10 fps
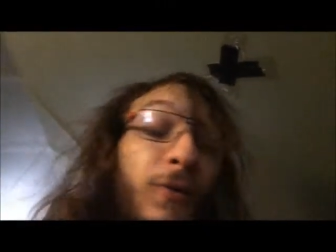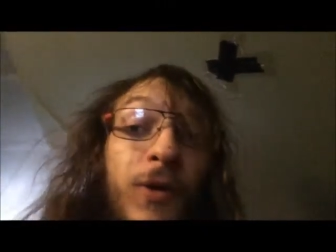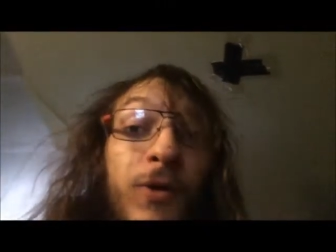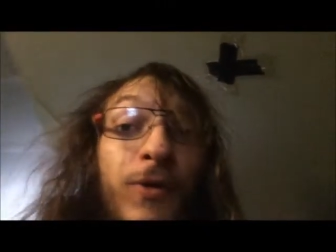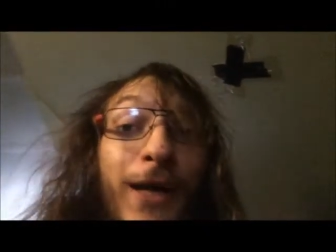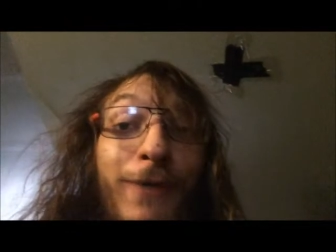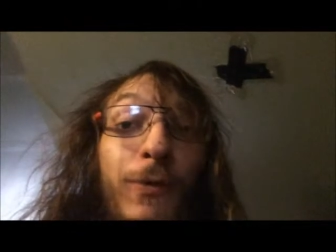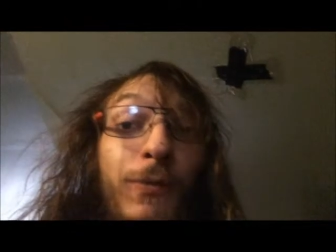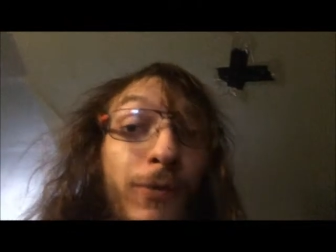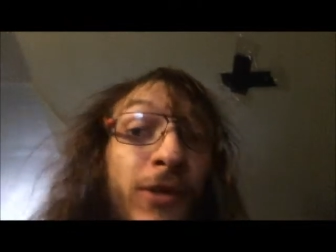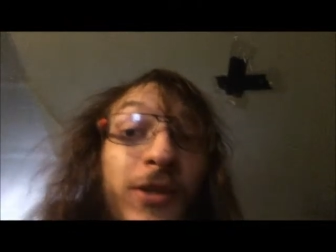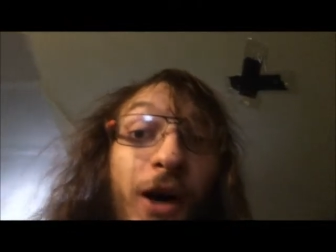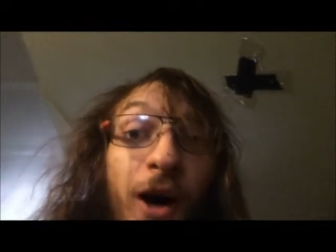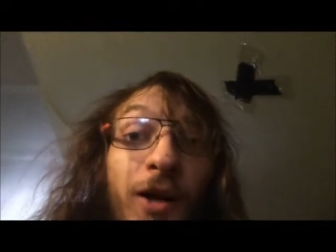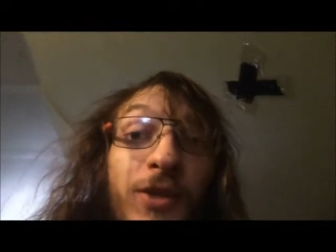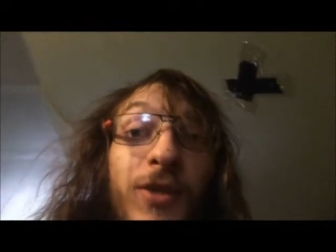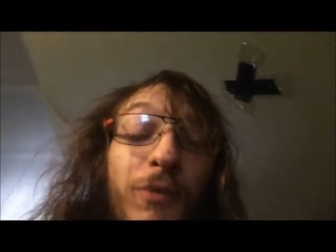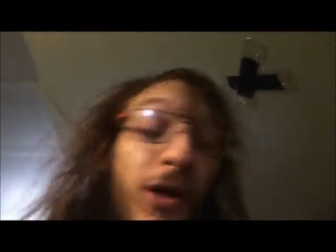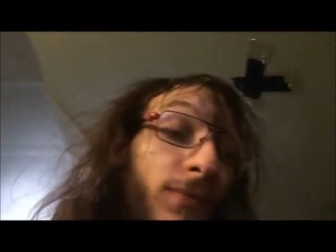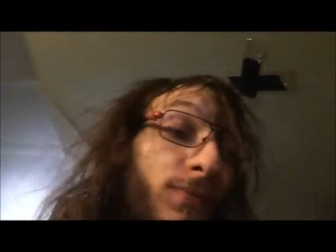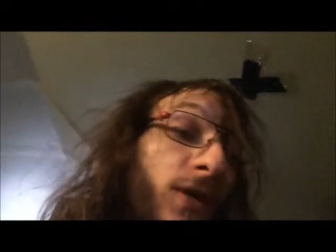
we're gonna have a really awesome art